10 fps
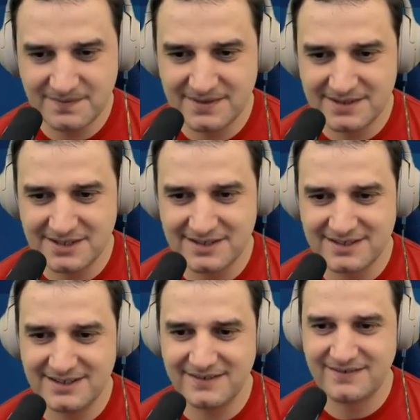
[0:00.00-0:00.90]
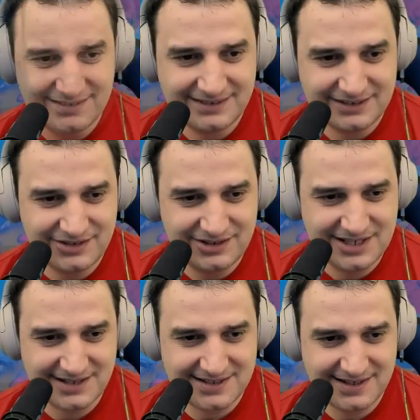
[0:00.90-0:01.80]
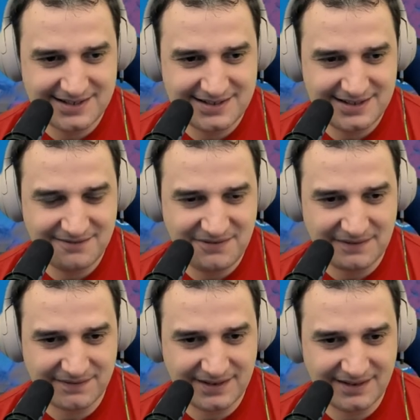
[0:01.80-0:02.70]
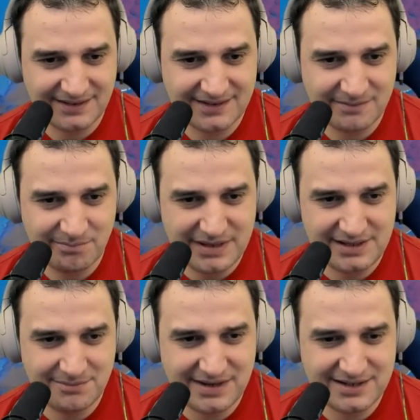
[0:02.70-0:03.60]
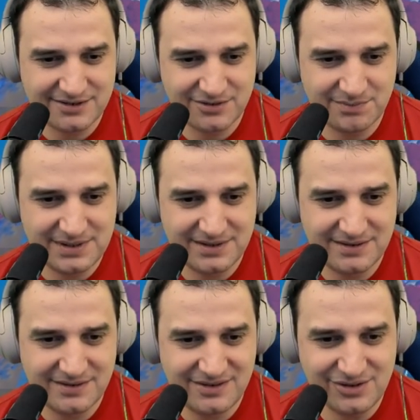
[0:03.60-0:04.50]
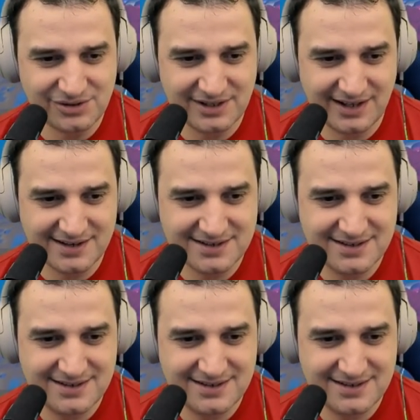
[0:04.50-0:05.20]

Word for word: Seriously. The GTX 1650 barely managed to be utilized.